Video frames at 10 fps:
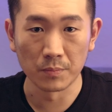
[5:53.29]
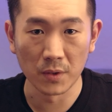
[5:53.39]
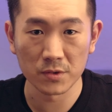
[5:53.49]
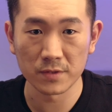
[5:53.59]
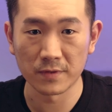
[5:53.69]

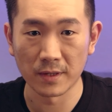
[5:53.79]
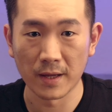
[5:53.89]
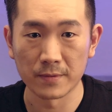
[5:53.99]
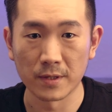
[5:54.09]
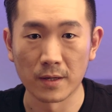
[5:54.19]
Most of the
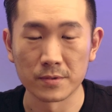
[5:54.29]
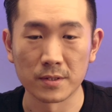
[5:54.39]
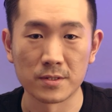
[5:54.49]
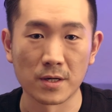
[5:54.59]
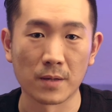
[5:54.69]
laptops
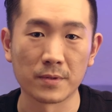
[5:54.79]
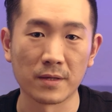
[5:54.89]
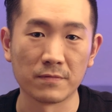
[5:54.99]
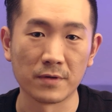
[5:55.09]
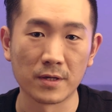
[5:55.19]
adopt
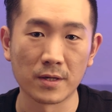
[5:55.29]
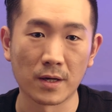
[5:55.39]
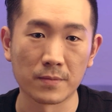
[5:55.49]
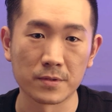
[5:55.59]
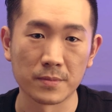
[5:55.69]
NVIDIA
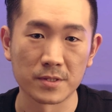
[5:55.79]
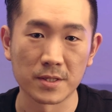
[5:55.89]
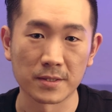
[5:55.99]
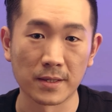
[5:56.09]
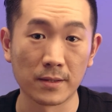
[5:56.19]
Optimus
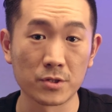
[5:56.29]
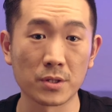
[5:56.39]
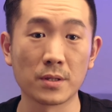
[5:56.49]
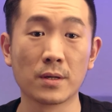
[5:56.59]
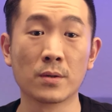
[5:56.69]

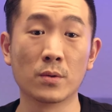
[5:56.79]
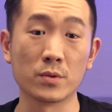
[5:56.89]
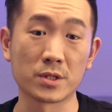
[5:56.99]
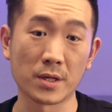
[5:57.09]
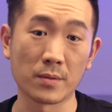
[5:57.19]
technology,
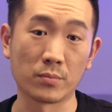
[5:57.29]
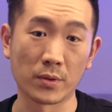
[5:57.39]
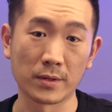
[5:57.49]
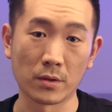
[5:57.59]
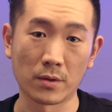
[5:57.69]
which can
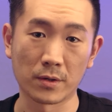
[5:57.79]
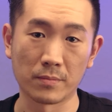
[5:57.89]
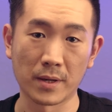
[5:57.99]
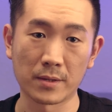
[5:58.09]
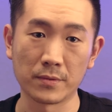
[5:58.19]
bring
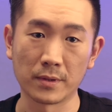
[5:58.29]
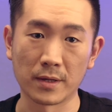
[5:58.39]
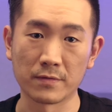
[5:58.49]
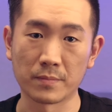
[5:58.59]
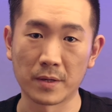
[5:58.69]
longer battery
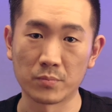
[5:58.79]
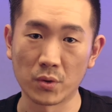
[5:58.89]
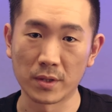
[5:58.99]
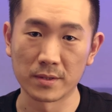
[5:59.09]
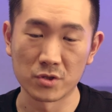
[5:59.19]
life by
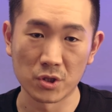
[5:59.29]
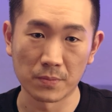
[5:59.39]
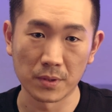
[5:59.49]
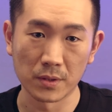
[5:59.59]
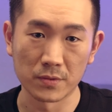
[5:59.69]
putting the
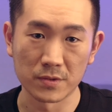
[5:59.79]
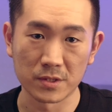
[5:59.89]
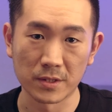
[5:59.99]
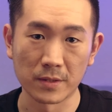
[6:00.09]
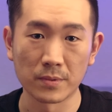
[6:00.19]
GPU to
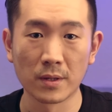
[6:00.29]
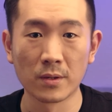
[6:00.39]
sleep